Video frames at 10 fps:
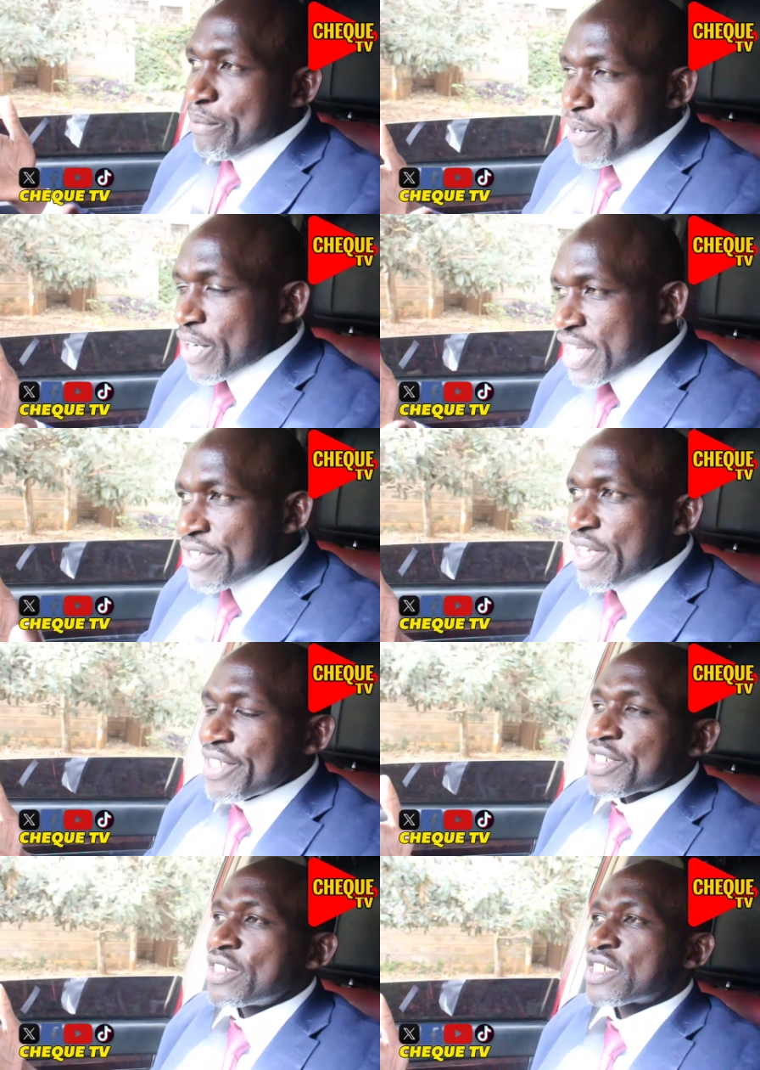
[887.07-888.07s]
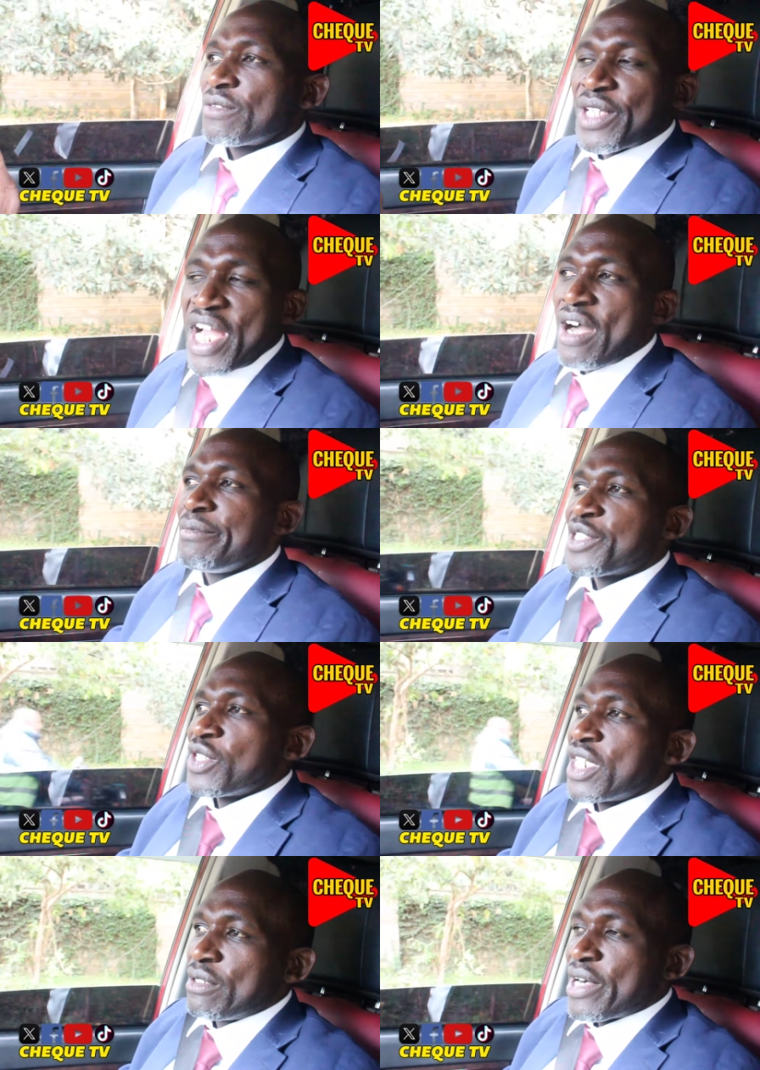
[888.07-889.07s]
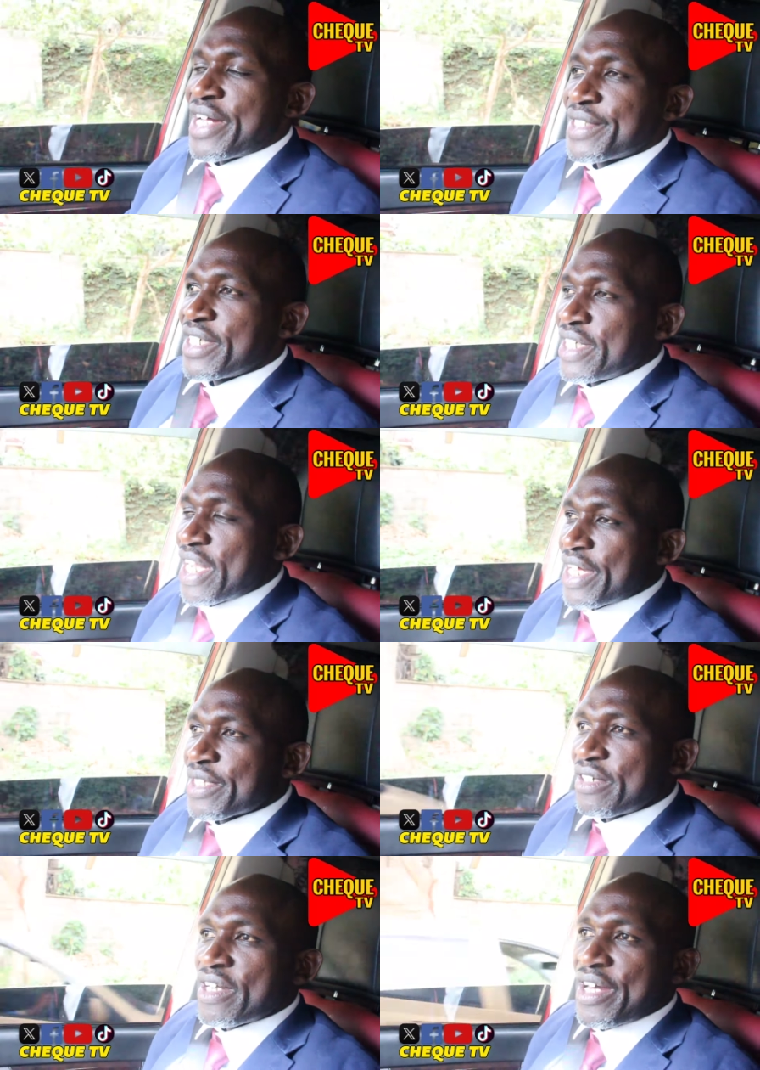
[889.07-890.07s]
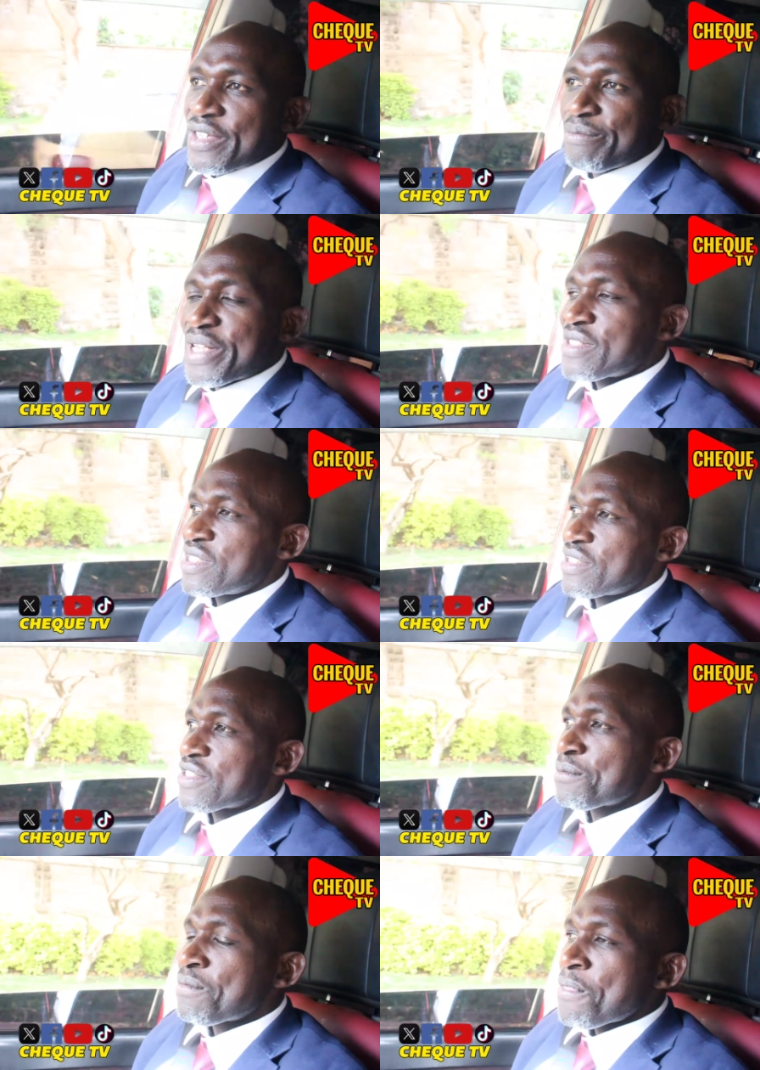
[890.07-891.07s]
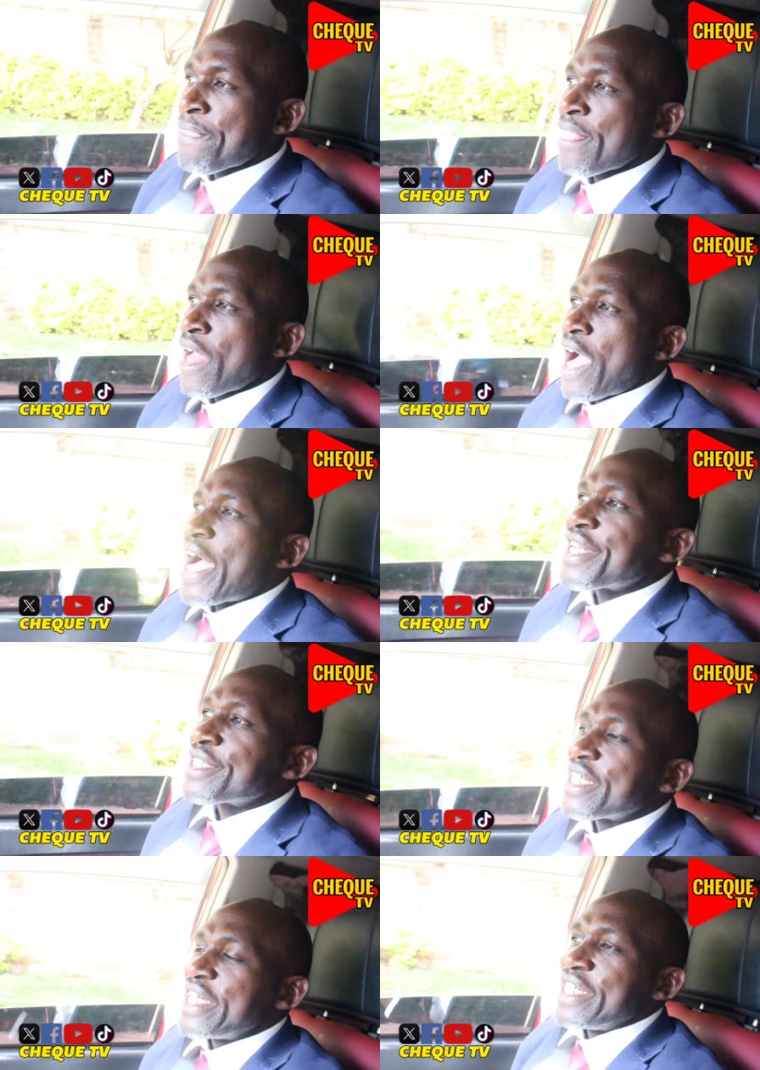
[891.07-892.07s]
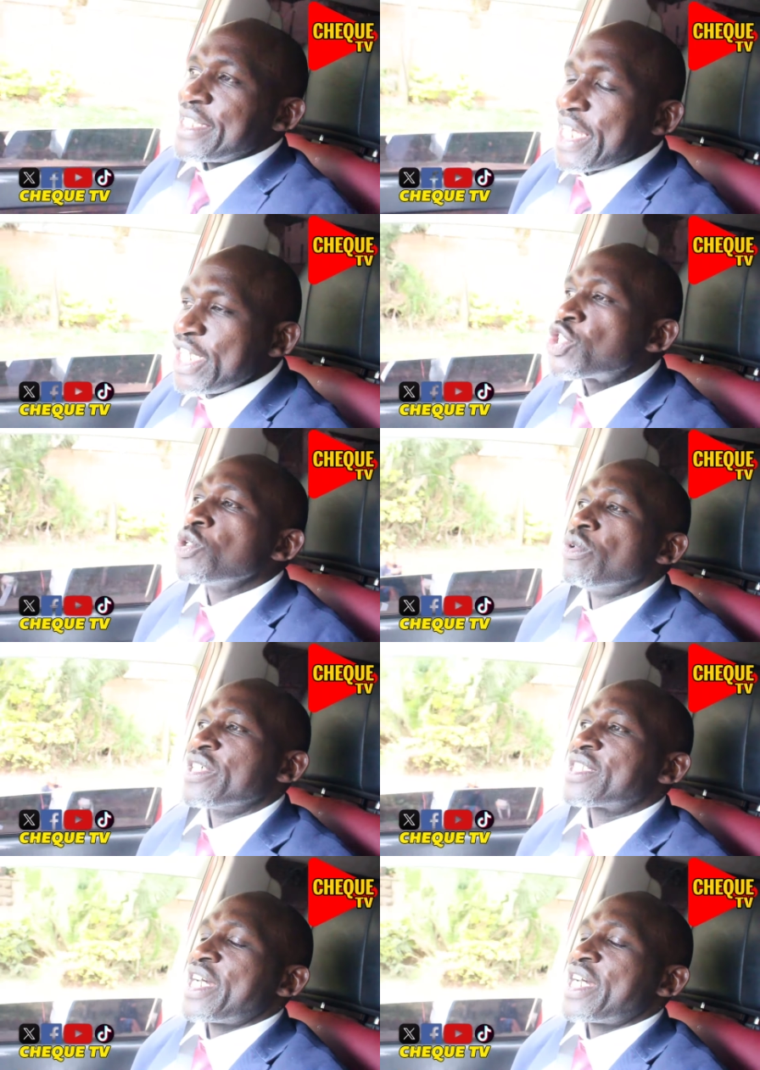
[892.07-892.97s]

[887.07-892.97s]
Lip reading: broken relationship they have between him and the president. And the issue was